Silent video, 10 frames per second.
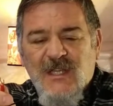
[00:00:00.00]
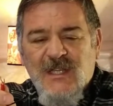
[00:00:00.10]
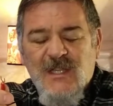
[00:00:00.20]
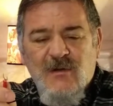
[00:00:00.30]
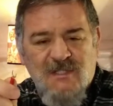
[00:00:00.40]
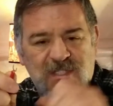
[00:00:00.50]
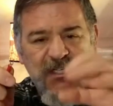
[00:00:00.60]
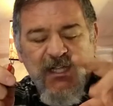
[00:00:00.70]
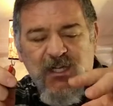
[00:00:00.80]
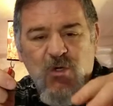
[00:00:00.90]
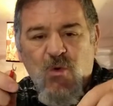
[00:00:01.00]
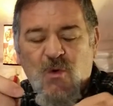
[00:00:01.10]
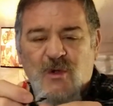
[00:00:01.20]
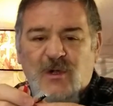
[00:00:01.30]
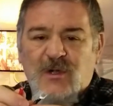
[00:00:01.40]
it's tight
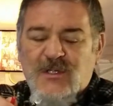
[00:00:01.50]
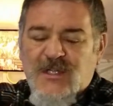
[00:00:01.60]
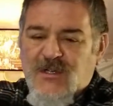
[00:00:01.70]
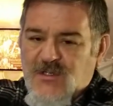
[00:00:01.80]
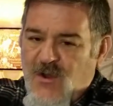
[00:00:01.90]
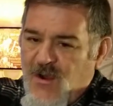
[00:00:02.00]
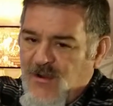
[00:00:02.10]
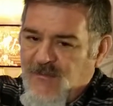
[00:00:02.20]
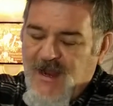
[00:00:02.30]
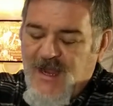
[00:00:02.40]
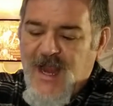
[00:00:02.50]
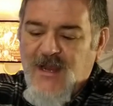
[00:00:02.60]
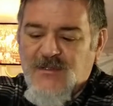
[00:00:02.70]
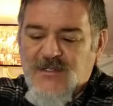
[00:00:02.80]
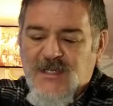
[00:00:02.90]
quarters and there's hard right
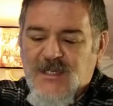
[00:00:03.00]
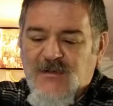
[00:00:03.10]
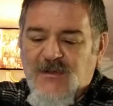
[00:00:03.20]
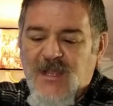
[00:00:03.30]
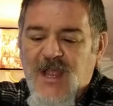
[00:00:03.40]
angles to deal with.